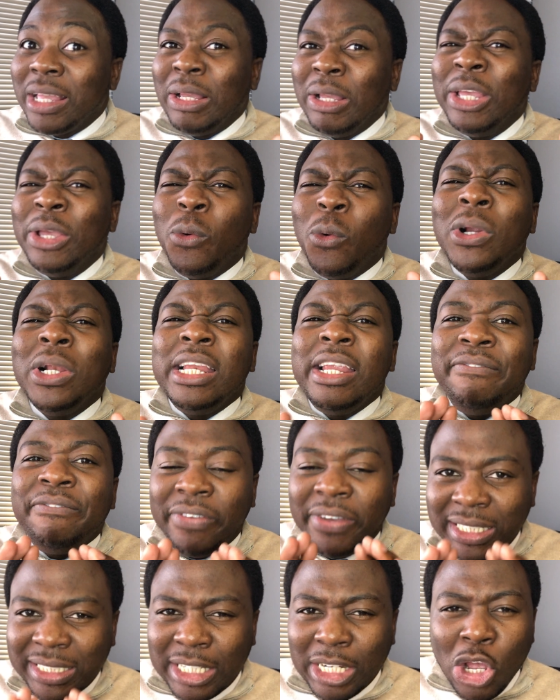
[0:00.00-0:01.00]
He only
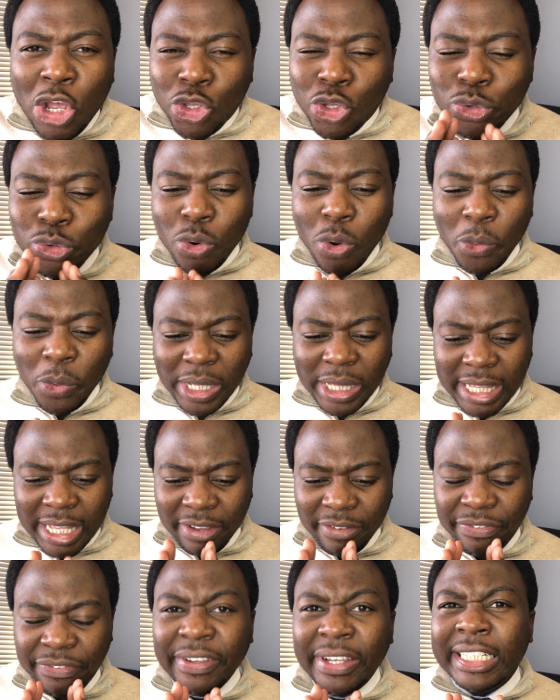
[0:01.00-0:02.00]
fixed, you know, when
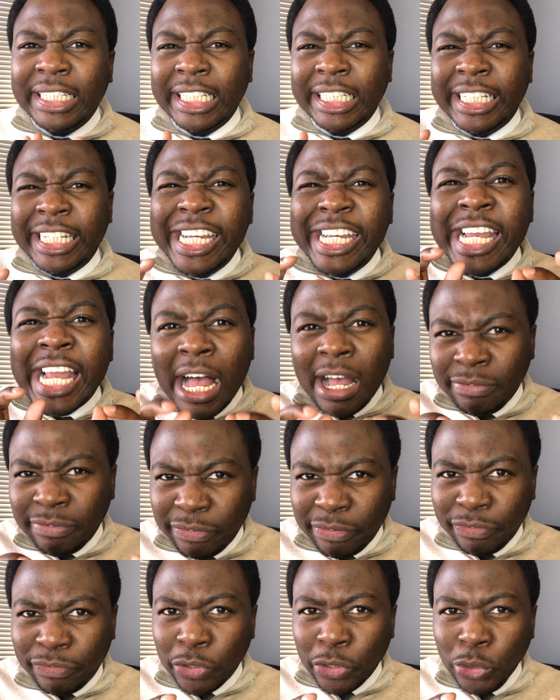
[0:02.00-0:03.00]
they fix it enough
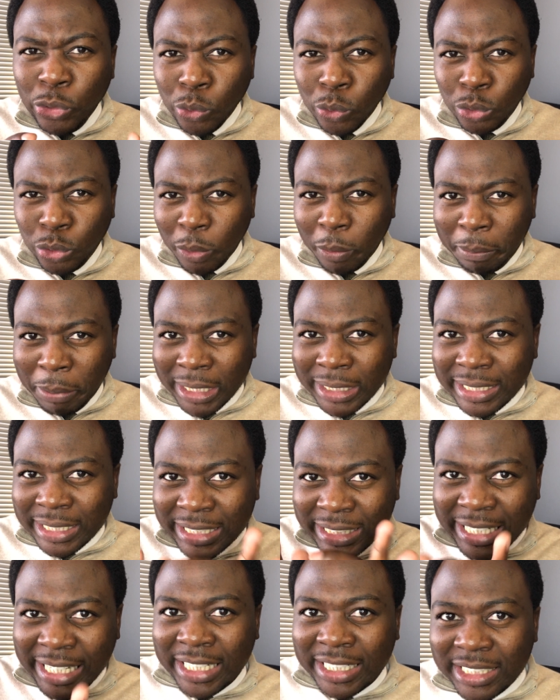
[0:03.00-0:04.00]
for you to pass the
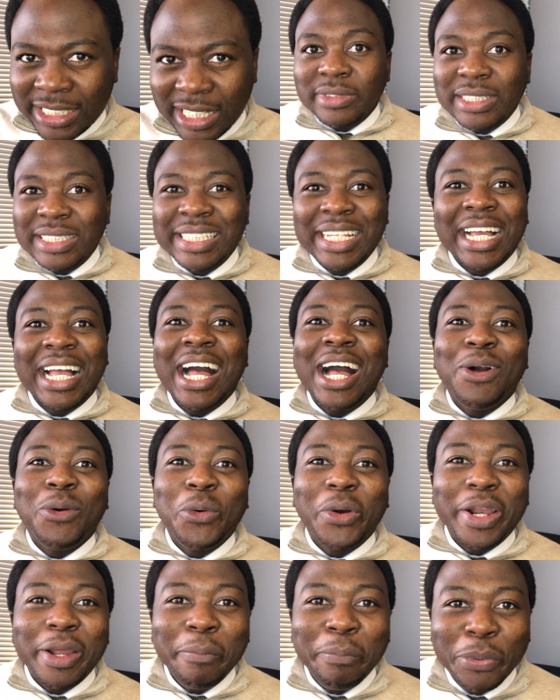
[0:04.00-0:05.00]
test. The car
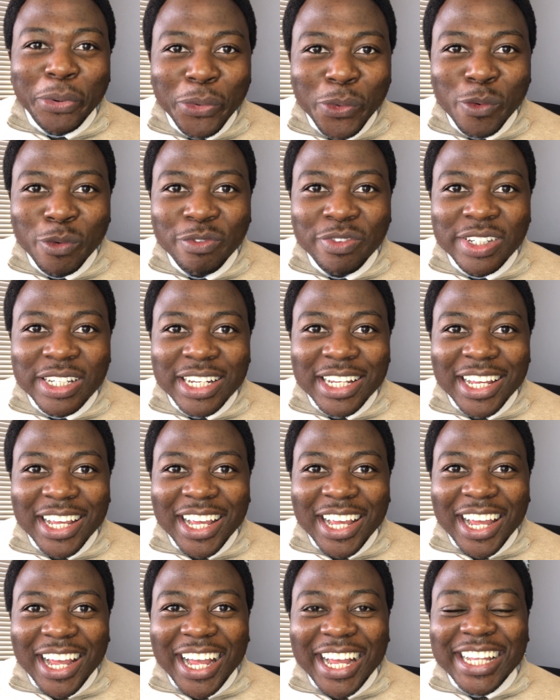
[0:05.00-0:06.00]
got approved.
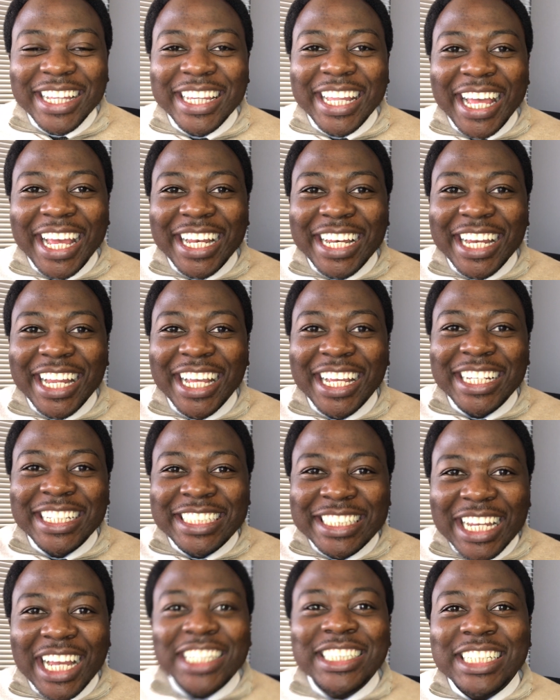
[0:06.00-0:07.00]
And then
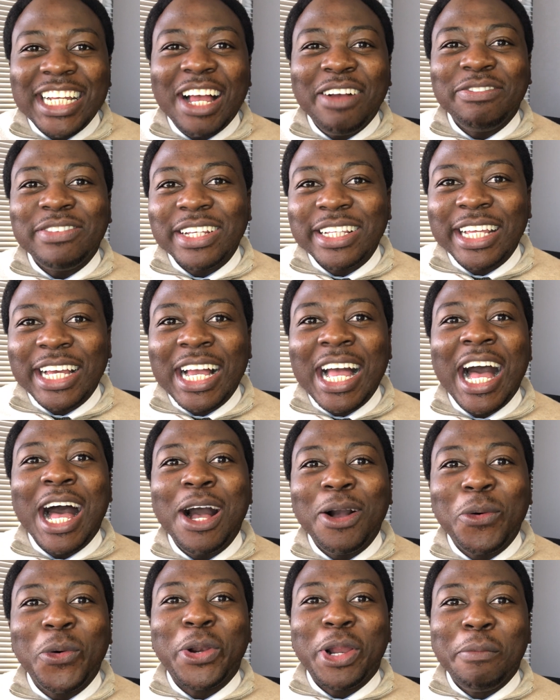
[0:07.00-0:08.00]
just after the
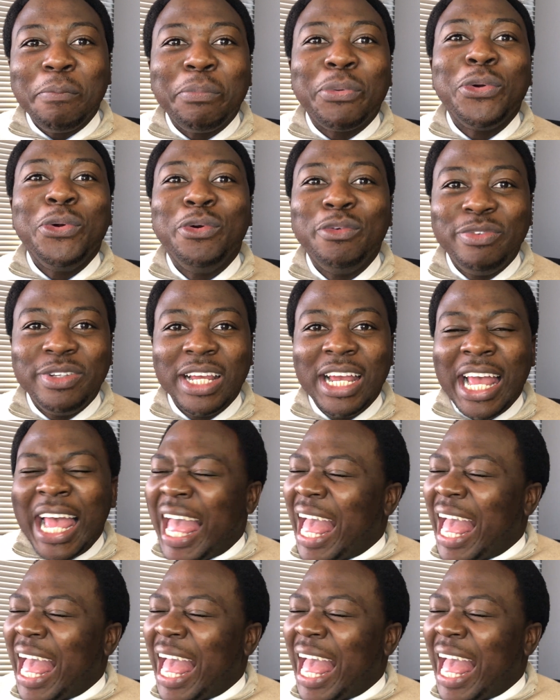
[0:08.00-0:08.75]
car got approved,